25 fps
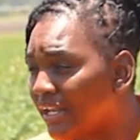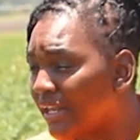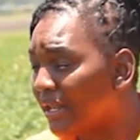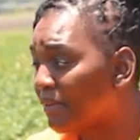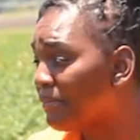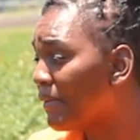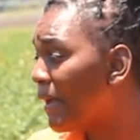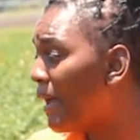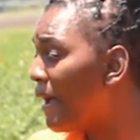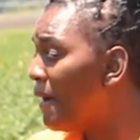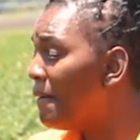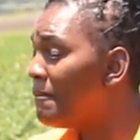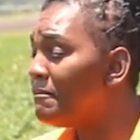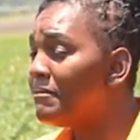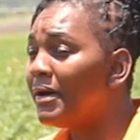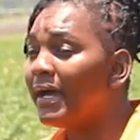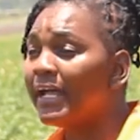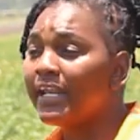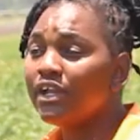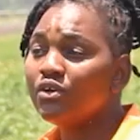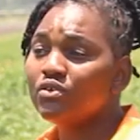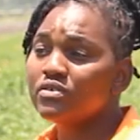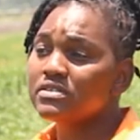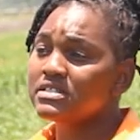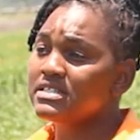end up.
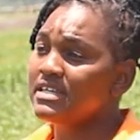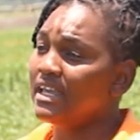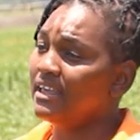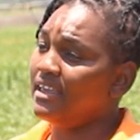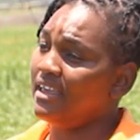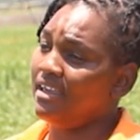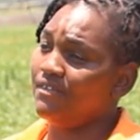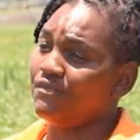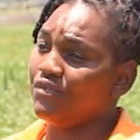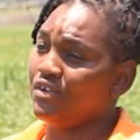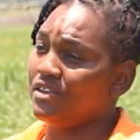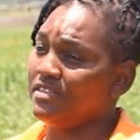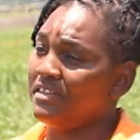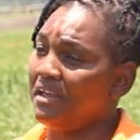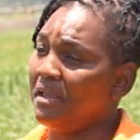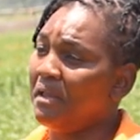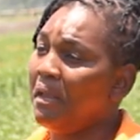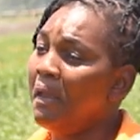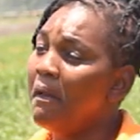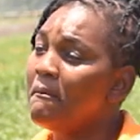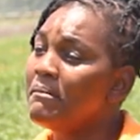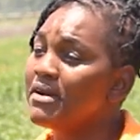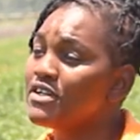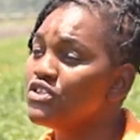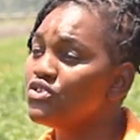Mbare will take everything,
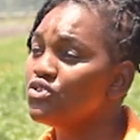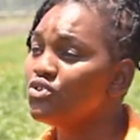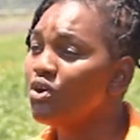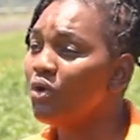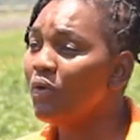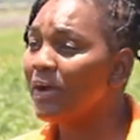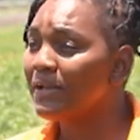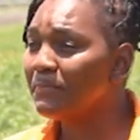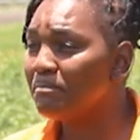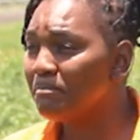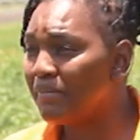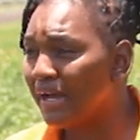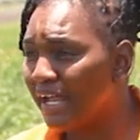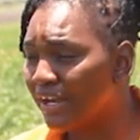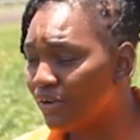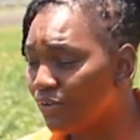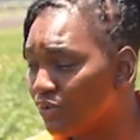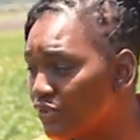but you know what Mbare